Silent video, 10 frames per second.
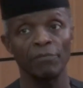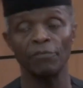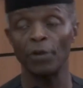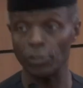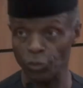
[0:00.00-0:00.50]

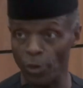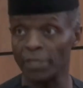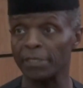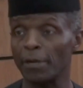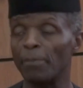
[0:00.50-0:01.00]
for
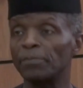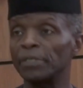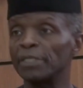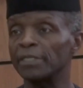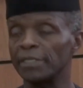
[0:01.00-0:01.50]
insurance
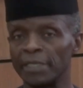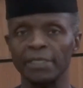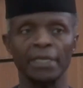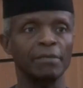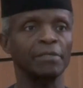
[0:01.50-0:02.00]
companies, this
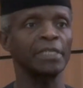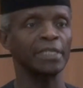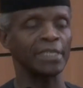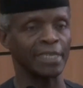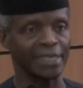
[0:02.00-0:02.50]
is, a,
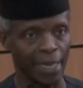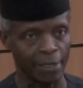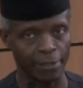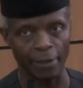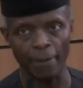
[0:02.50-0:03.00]
this is a
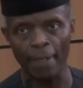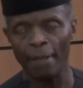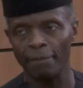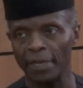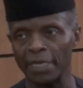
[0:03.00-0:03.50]
sector
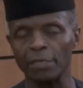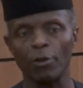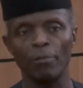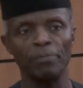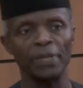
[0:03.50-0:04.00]
that had
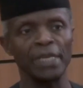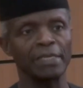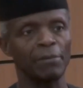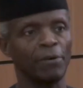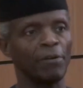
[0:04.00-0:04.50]

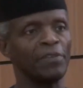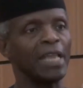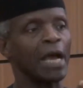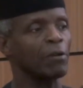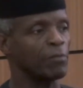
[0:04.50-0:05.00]
complained of, of
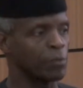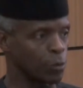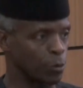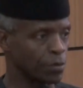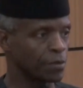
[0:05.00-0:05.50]
lack of
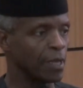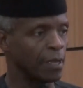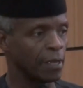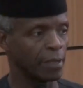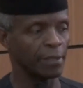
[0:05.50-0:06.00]
growth.
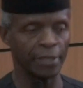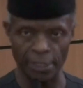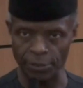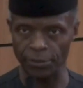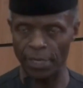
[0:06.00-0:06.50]

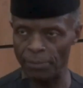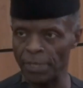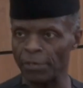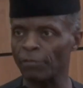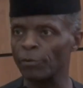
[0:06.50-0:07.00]
There's a
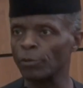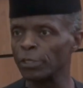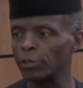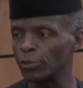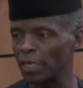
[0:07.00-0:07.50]
bit of good
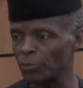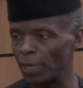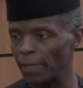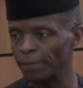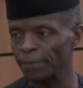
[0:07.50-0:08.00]
news as
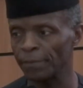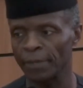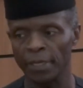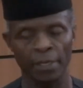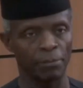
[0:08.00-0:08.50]
well.
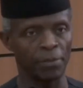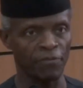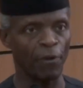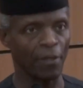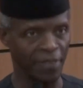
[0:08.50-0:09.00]

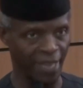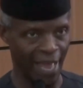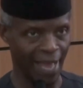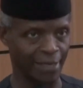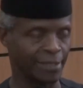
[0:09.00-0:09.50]
Before the
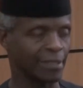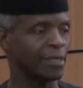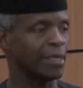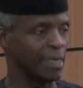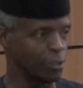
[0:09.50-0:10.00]
act,
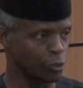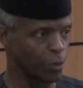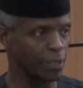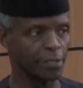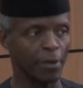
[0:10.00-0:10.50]

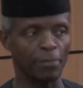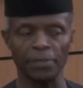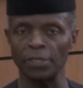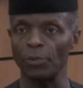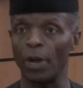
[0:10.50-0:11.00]
insurance
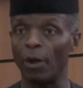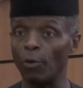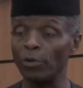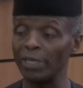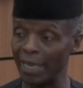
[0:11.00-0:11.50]
companies were
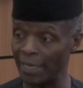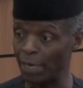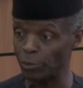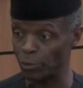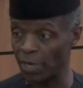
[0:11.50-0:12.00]
only
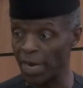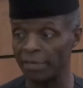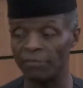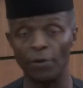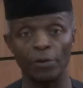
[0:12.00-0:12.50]
allowed to
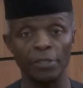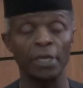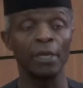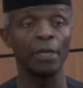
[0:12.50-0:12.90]
carry forward